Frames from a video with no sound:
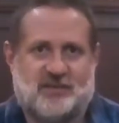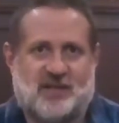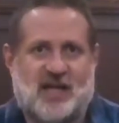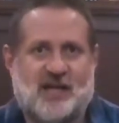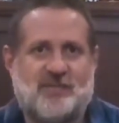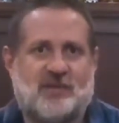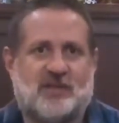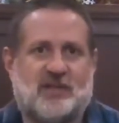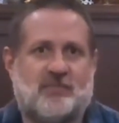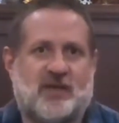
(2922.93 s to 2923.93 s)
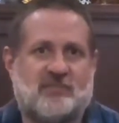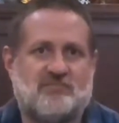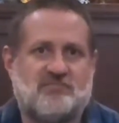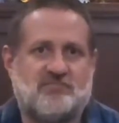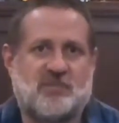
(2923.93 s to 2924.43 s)
I'm a little
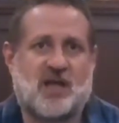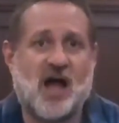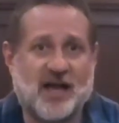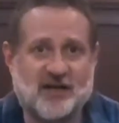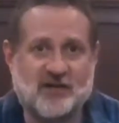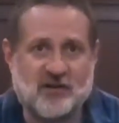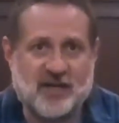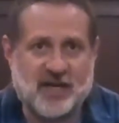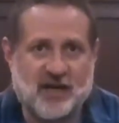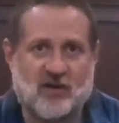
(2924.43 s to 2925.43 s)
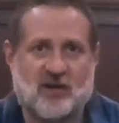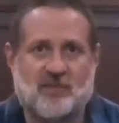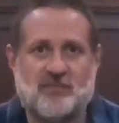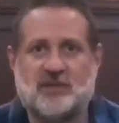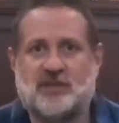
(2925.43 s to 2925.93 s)
bit kinder here.
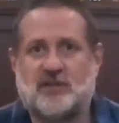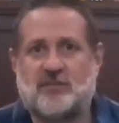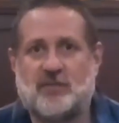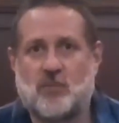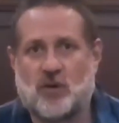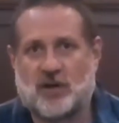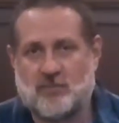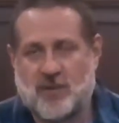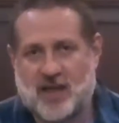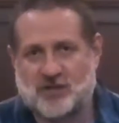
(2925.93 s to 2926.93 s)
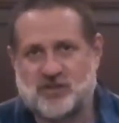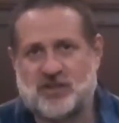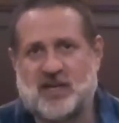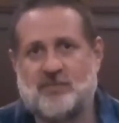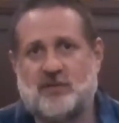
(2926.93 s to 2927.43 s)
I'm a little bit more
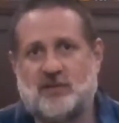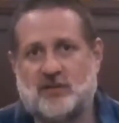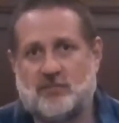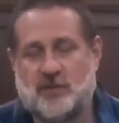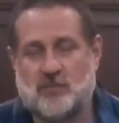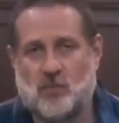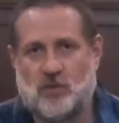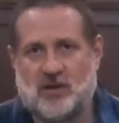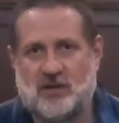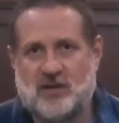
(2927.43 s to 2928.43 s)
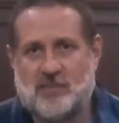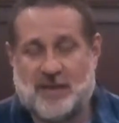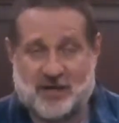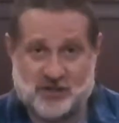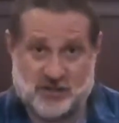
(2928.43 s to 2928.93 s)
compassionate. I'm a little bit more
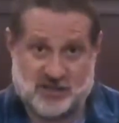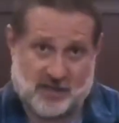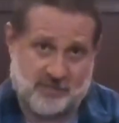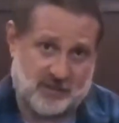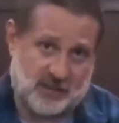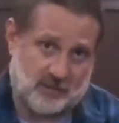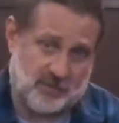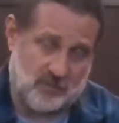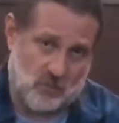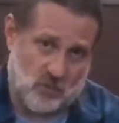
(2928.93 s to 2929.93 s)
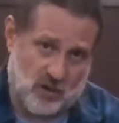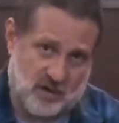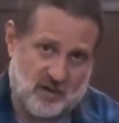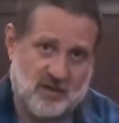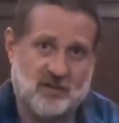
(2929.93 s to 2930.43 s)
patient. I'm a little bit more